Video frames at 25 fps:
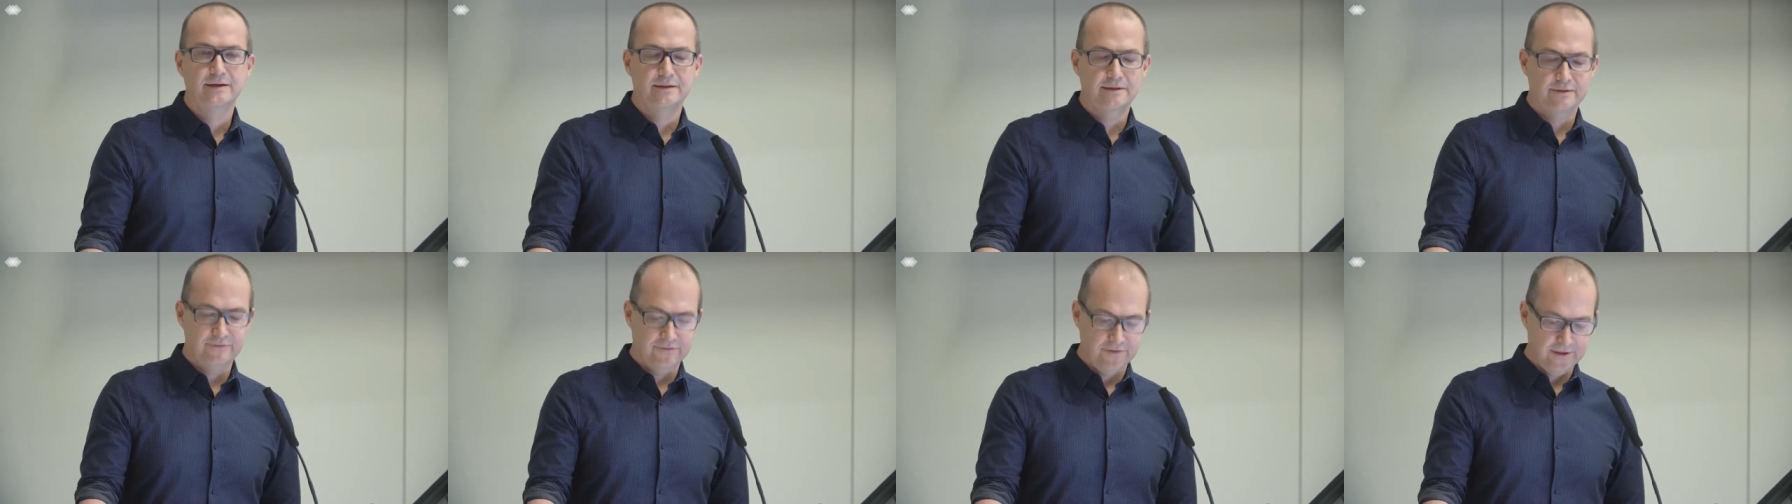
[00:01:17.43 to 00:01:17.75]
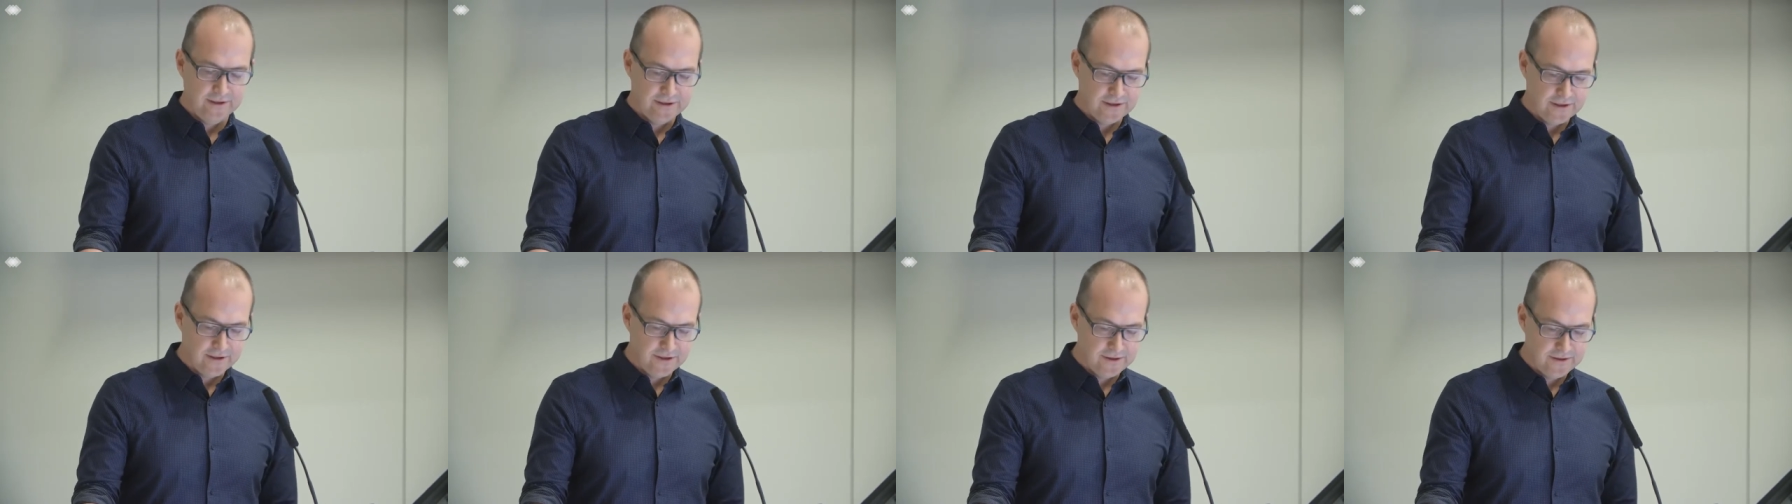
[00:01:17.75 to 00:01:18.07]
The
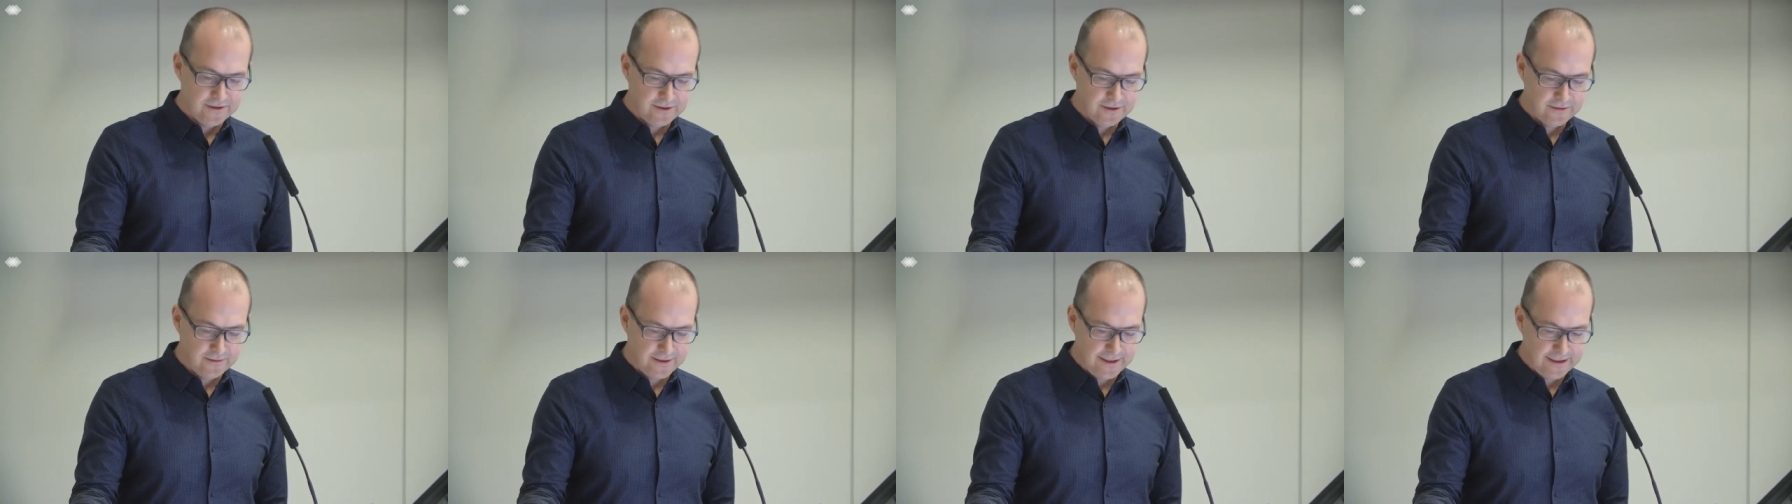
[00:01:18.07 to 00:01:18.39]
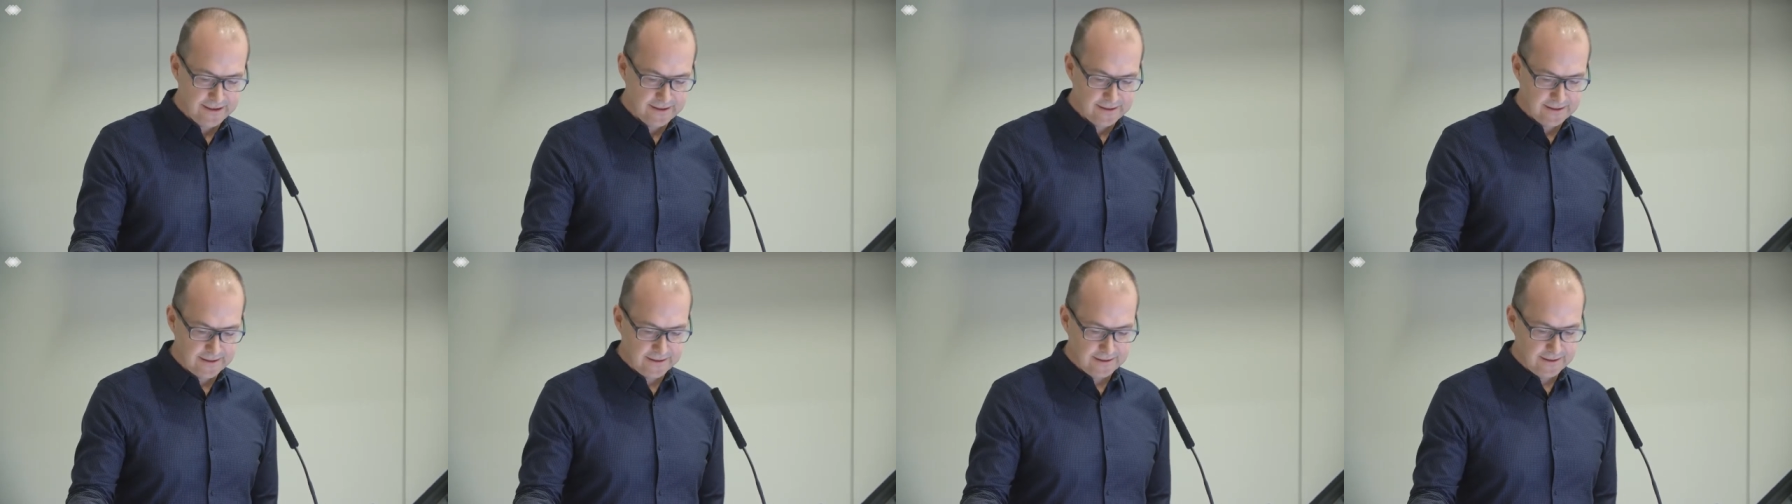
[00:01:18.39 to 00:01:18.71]
first
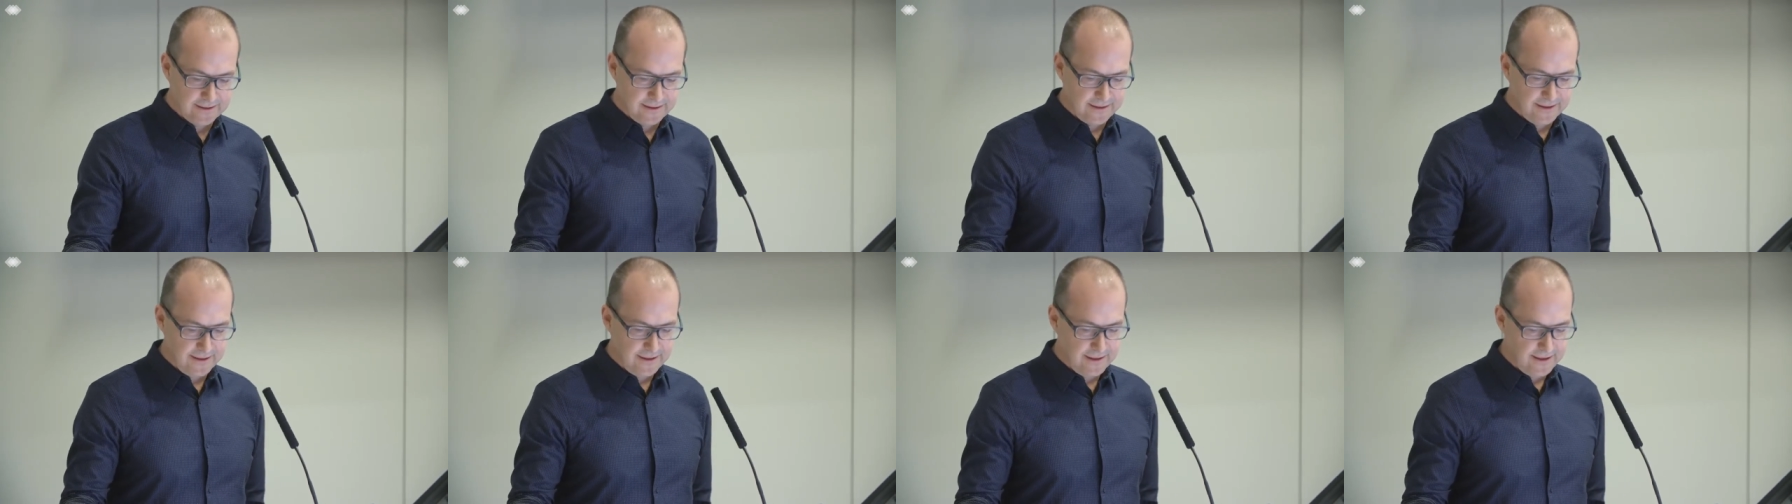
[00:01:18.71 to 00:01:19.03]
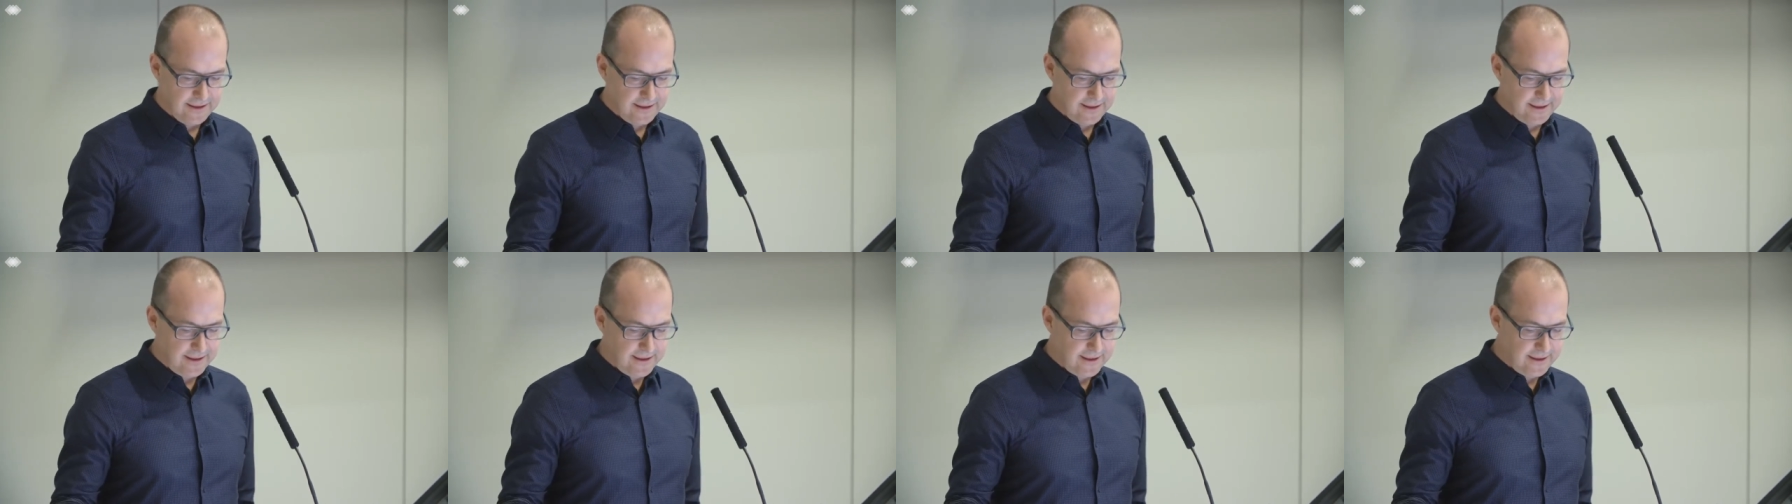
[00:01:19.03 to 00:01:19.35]
consequence
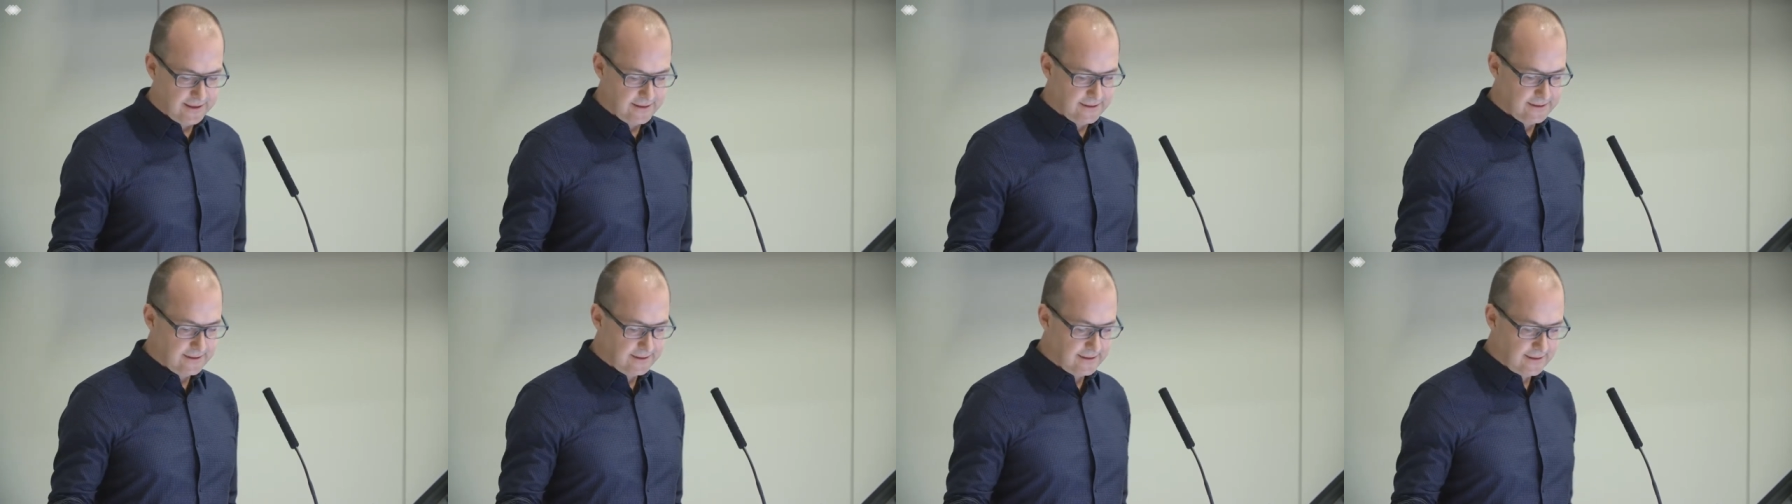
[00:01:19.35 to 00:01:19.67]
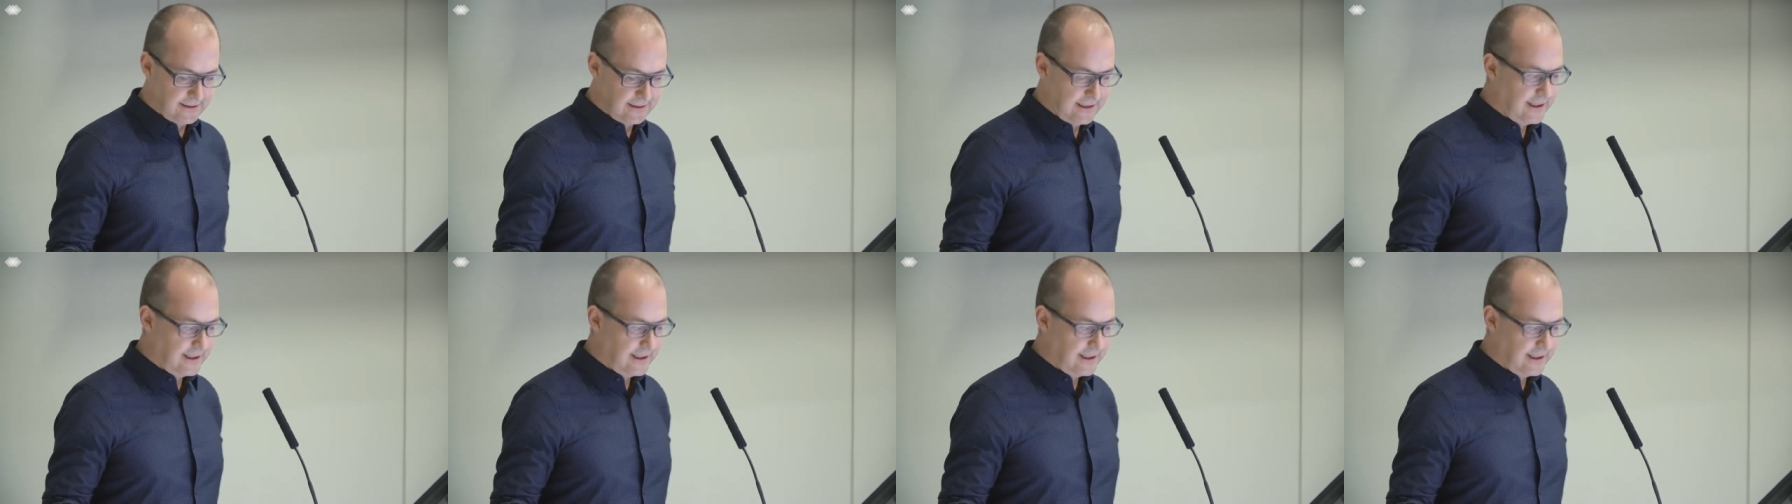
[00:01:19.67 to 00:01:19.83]
is